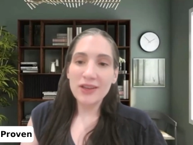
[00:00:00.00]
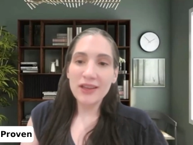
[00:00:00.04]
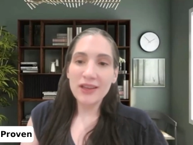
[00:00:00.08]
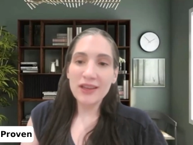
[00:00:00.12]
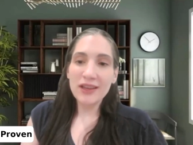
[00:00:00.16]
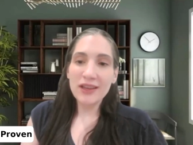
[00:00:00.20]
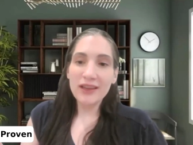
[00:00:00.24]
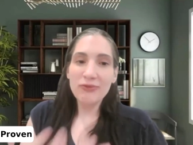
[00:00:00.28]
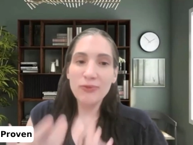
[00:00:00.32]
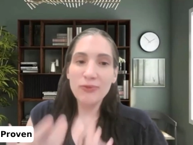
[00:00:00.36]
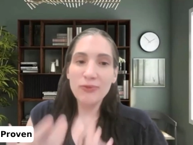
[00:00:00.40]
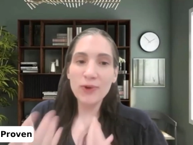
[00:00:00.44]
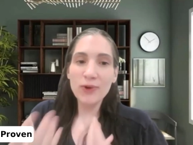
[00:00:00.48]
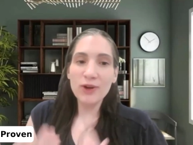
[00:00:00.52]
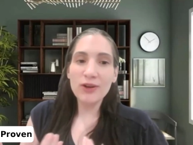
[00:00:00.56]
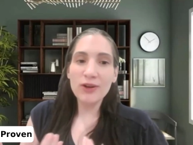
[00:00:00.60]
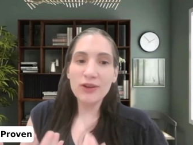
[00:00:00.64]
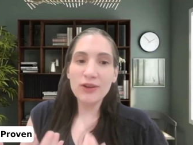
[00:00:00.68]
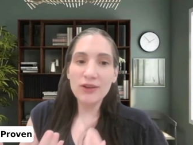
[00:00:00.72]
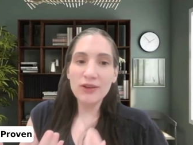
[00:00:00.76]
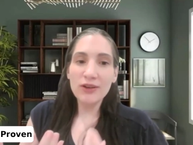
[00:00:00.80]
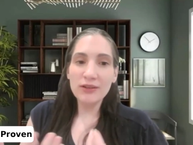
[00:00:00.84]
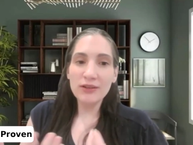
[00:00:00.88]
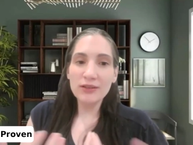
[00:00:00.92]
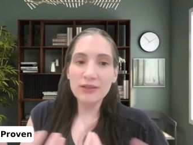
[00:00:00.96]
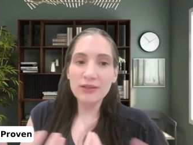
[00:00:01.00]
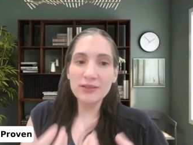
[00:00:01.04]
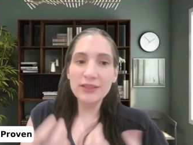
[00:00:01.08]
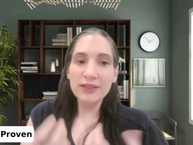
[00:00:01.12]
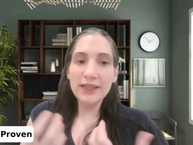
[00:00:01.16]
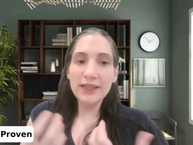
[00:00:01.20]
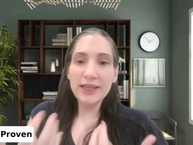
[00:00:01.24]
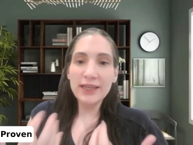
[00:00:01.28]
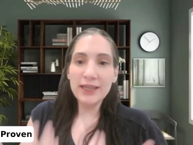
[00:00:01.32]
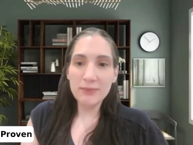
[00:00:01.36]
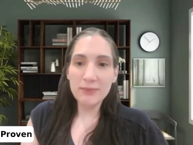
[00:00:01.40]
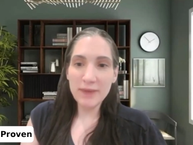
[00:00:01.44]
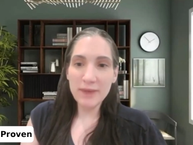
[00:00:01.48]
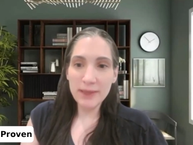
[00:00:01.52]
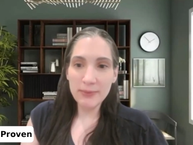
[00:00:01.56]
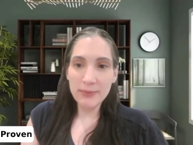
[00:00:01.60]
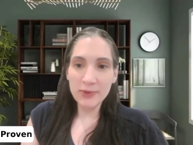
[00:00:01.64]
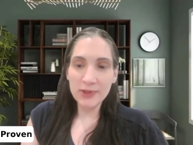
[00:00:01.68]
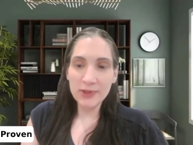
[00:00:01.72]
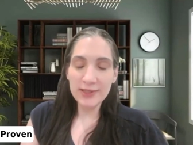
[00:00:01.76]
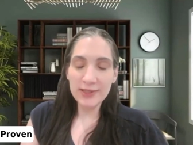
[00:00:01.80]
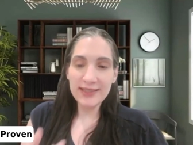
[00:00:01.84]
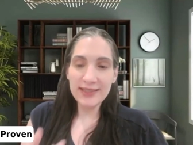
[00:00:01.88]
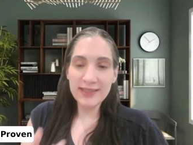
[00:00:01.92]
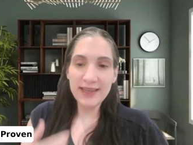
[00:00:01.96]
If we're leading people
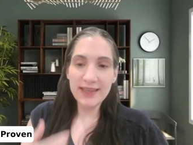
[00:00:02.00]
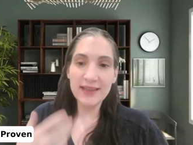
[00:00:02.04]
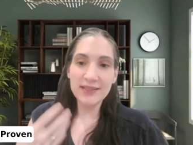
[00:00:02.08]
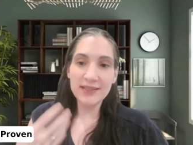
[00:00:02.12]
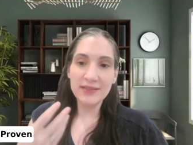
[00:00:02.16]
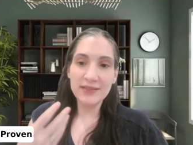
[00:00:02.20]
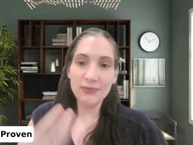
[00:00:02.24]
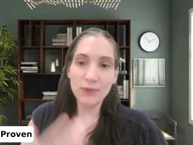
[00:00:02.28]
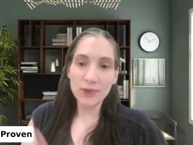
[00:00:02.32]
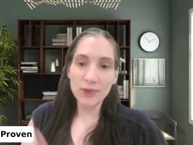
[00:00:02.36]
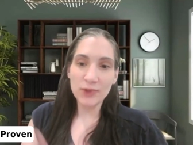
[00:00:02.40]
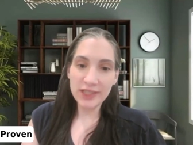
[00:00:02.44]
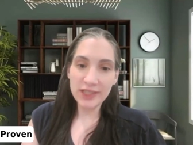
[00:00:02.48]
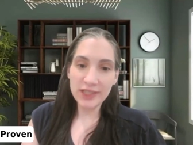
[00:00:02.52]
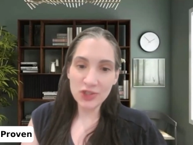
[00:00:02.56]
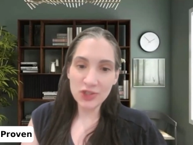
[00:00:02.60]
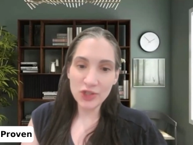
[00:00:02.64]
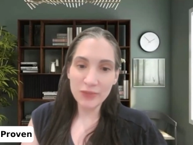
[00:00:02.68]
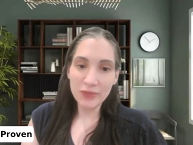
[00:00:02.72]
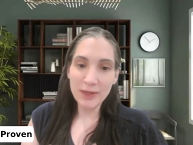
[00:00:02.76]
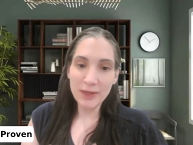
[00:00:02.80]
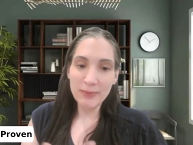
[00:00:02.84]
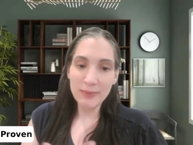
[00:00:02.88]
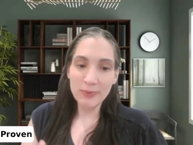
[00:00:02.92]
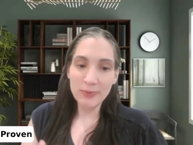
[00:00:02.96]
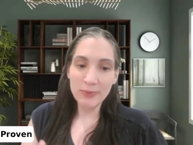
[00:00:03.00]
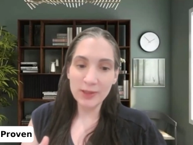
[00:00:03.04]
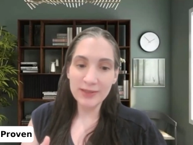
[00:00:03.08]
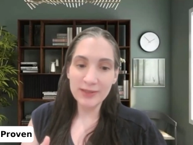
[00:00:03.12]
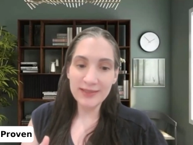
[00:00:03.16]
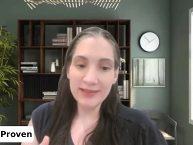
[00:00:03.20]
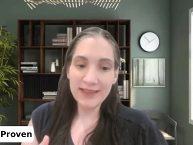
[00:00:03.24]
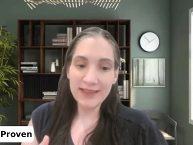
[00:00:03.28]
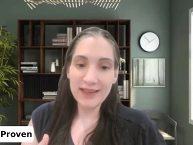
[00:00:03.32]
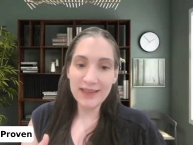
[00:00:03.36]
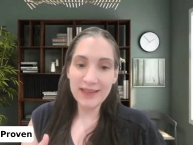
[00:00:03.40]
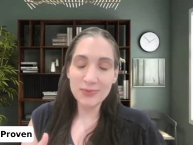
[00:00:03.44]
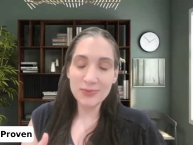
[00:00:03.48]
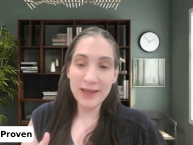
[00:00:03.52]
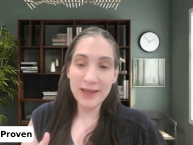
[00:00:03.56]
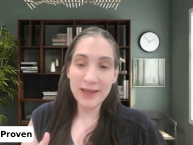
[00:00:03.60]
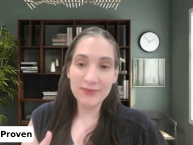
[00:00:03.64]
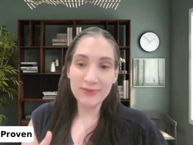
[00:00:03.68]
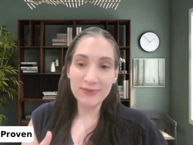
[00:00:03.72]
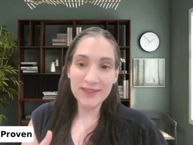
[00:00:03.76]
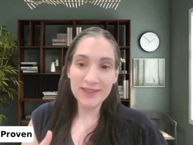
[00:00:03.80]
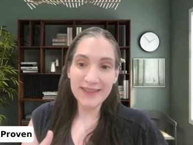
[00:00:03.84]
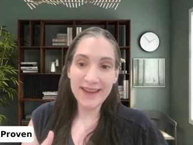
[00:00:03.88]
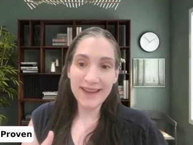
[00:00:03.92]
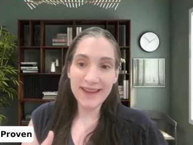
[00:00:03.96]
in CS, if we're teaching people in CS, we have
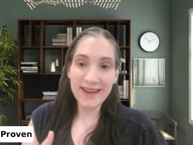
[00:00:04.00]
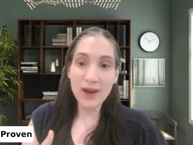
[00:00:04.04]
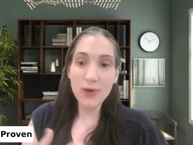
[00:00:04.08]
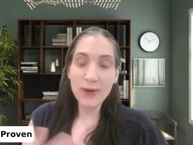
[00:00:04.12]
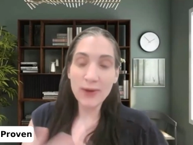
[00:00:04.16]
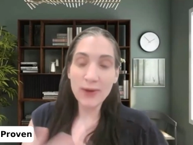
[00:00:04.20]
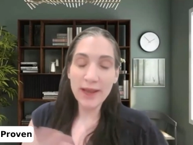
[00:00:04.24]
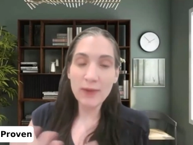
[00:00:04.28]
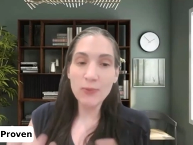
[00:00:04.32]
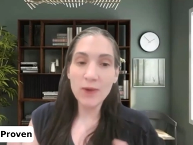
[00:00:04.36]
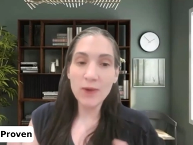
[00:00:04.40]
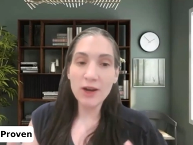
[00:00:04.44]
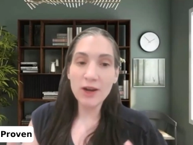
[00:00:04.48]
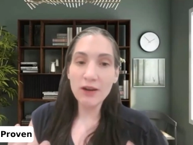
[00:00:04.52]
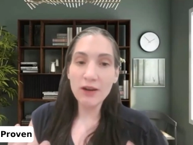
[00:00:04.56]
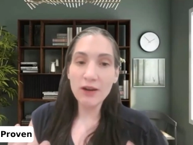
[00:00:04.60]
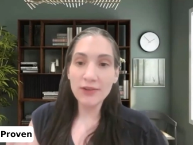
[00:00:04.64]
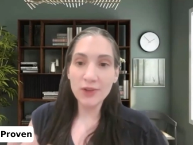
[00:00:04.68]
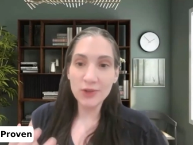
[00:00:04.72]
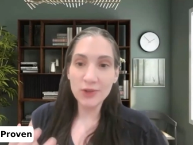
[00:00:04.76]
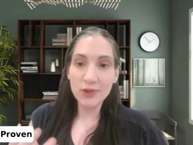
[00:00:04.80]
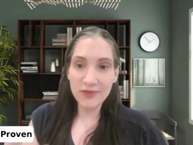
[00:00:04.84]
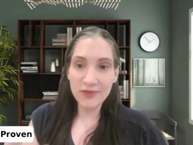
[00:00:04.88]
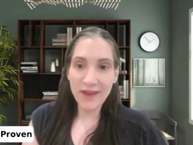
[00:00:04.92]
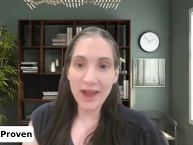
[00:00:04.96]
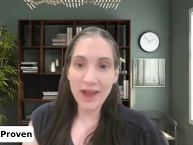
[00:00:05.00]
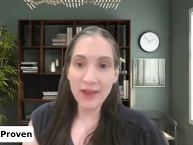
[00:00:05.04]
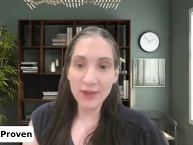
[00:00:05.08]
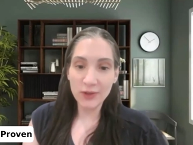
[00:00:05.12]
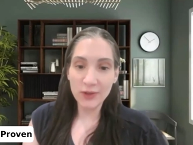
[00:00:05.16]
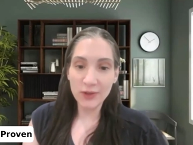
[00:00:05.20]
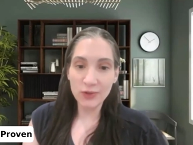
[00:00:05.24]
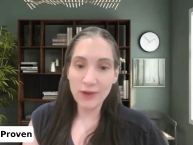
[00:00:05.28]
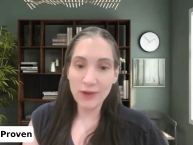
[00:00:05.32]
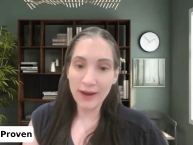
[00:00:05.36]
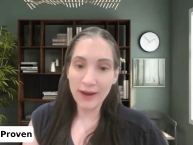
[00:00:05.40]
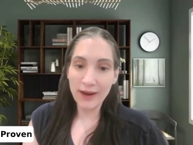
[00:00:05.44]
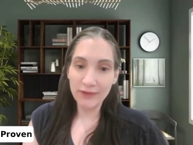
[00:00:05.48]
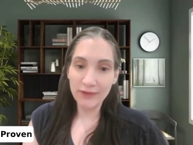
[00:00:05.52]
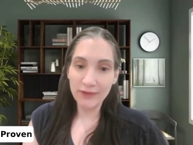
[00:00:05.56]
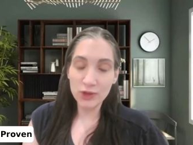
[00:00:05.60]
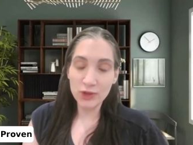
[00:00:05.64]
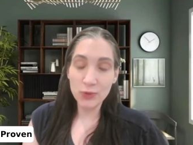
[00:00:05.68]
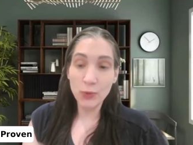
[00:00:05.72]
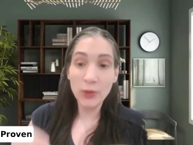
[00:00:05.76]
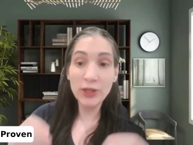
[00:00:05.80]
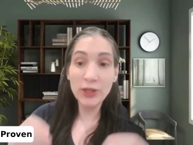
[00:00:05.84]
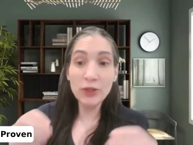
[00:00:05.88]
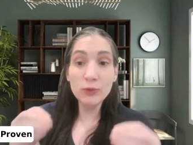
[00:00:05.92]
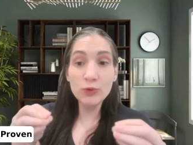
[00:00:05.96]
to say, okay, what are those value drivers?
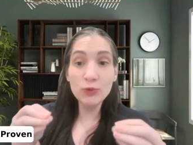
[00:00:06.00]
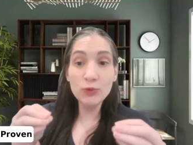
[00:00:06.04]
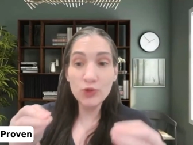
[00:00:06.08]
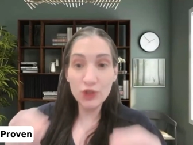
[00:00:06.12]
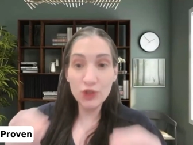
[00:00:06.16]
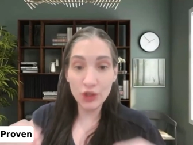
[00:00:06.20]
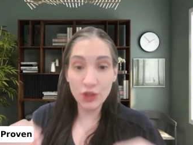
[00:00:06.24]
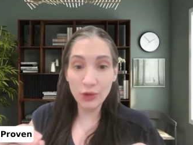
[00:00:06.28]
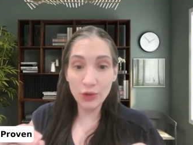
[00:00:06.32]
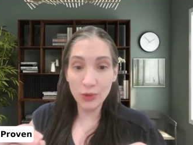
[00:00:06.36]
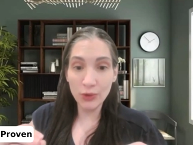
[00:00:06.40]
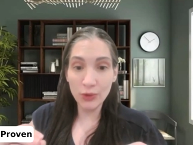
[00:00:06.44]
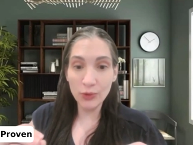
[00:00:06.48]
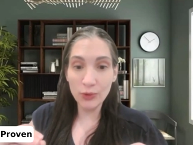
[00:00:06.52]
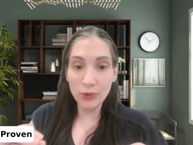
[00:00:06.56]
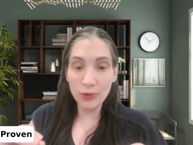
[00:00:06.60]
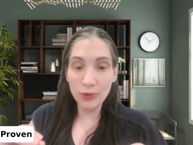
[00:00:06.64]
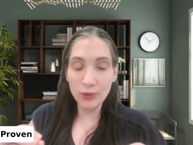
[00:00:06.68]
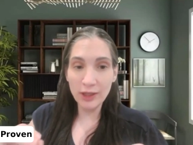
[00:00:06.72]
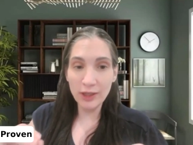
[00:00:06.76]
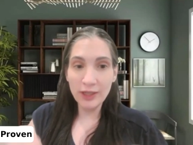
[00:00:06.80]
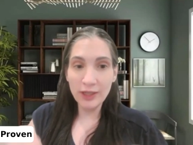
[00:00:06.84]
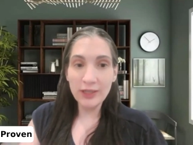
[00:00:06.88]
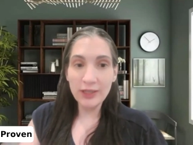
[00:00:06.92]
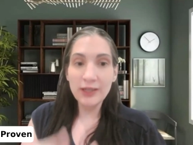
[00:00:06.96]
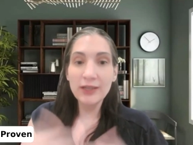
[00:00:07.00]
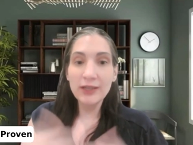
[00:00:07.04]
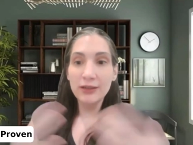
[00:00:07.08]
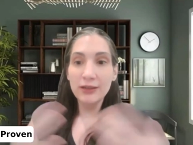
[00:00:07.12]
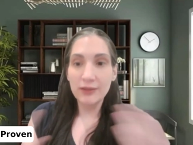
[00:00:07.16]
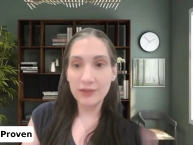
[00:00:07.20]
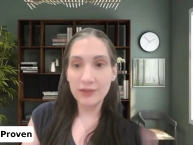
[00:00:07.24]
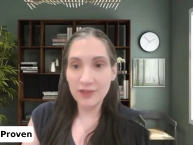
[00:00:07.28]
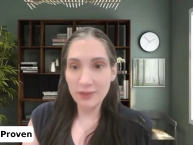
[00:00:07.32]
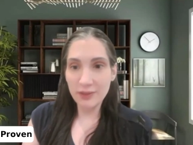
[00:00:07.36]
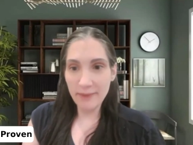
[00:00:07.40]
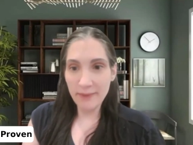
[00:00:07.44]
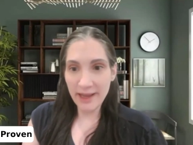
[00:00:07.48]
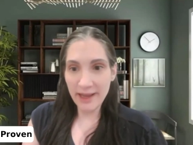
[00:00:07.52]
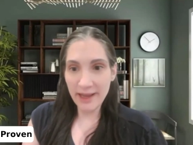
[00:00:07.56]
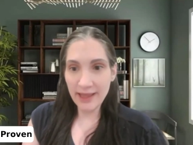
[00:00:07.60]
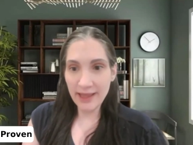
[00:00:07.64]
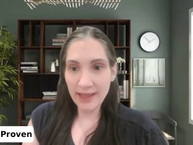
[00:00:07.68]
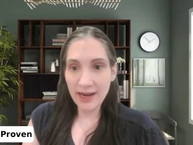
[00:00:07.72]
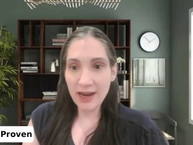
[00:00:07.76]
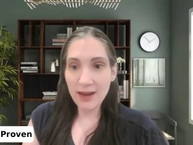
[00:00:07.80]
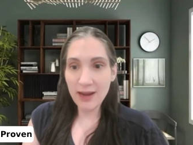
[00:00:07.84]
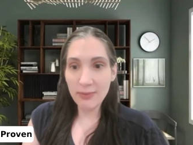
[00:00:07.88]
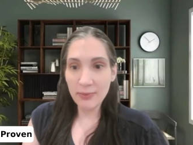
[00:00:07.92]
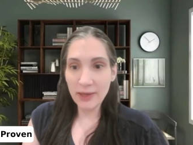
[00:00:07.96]
What do you do to make that
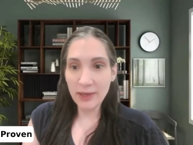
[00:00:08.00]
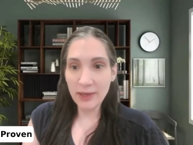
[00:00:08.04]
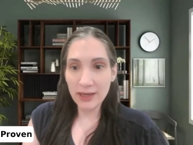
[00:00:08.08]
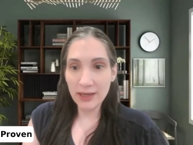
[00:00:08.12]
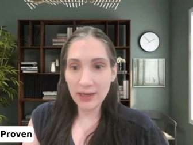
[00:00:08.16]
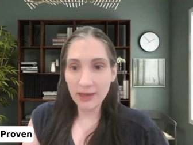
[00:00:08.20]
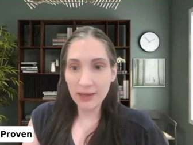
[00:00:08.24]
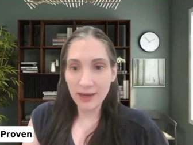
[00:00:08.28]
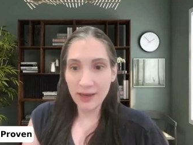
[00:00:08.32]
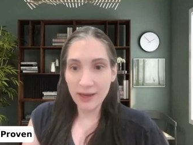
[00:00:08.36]
happen?